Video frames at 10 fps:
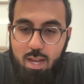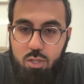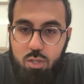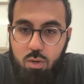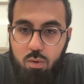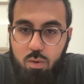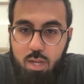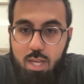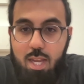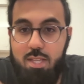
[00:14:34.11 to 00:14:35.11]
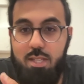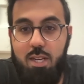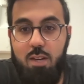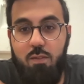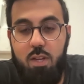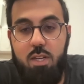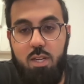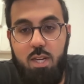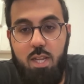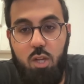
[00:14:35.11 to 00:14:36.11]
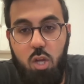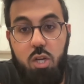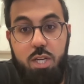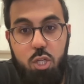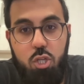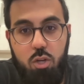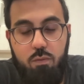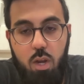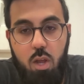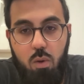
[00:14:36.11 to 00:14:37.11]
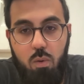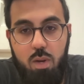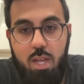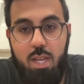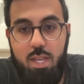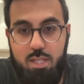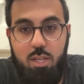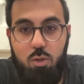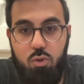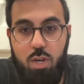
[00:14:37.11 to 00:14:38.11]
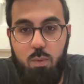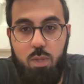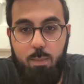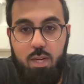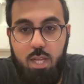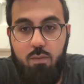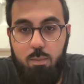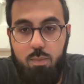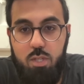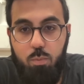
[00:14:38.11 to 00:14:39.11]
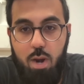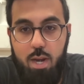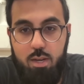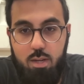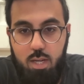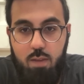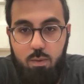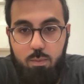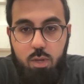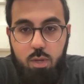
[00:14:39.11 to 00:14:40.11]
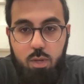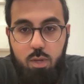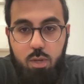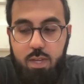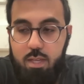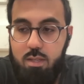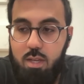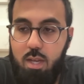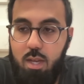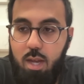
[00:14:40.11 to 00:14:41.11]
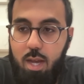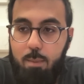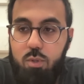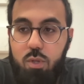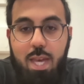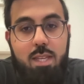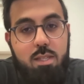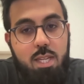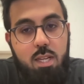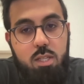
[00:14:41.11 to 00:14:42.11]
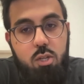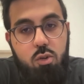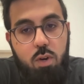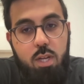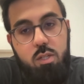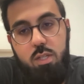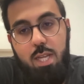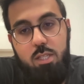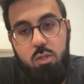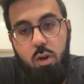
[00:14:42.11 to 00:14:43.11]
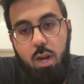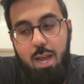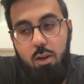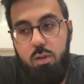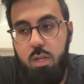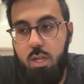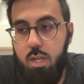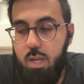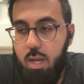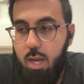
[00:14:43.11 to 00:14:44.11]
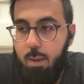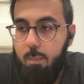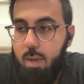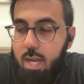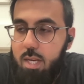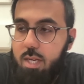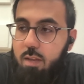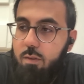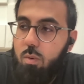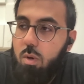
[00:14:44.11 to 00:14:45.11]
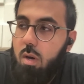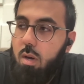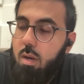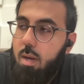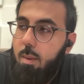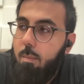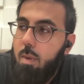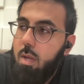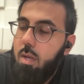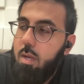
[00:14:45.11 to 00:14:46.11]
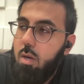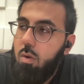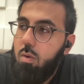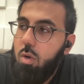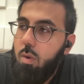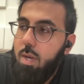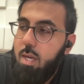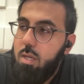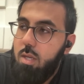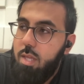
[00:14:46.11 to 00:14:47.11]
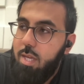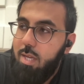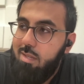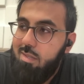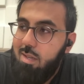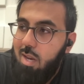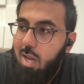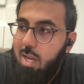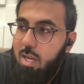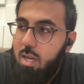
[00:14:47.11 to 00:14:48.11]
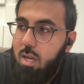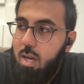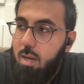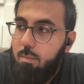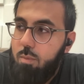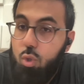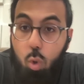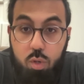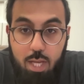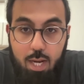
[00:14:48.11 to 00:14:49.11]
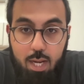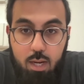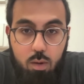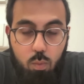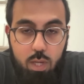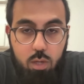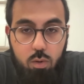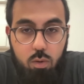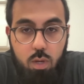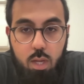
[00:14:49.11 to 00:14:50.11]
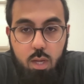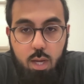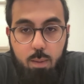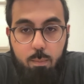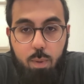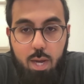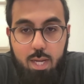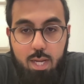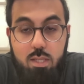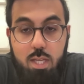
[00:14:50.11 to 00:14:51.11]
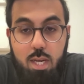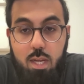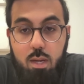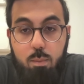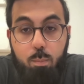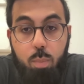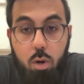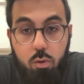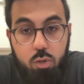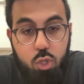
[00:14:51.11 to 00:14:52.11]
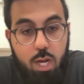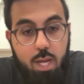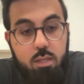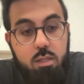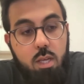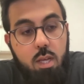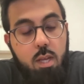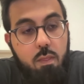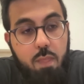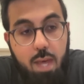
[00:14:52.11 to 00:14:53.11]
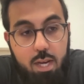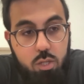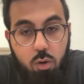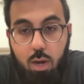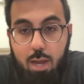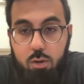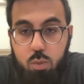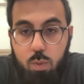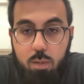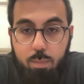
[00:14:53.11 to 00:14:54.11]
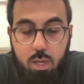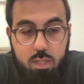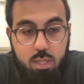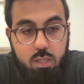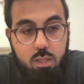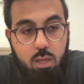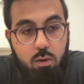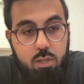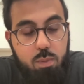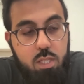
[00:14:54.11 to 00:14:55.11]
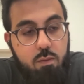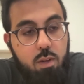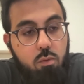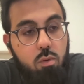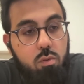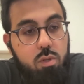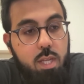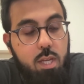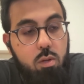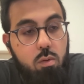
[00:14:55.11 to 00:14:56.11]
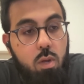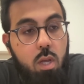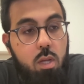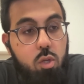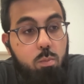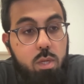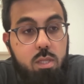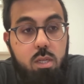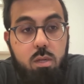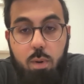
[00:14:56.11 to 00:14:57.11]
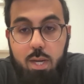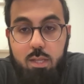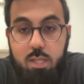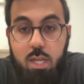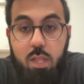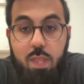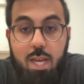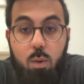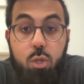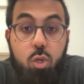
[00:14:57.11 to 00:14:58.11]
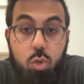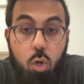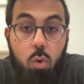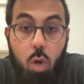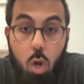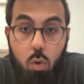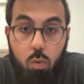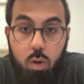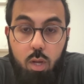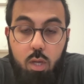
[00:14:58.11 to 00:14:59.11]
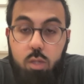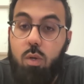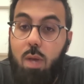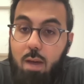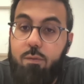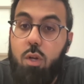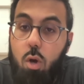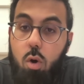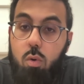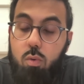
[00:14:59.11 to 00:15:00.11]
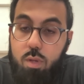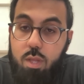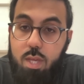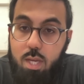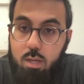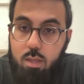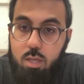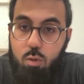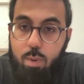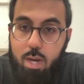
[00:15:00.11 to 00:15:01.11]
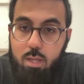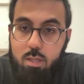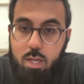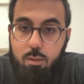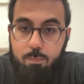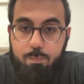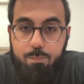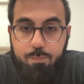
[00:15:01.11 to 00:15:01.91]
and so he is inadvertently a condition of the loan is that you trade with him and give him the spread and give him the additional fees. Um, so that is seen as interest, so that's not allowed. Um, and if you are um, you know going into things like um, short selling where you're um, buying and selling borrowed shares that is not allowed as well because there are specific rules that you you mustn't buy and sell that which you don't own. So you have to own the thing that you buy and sell.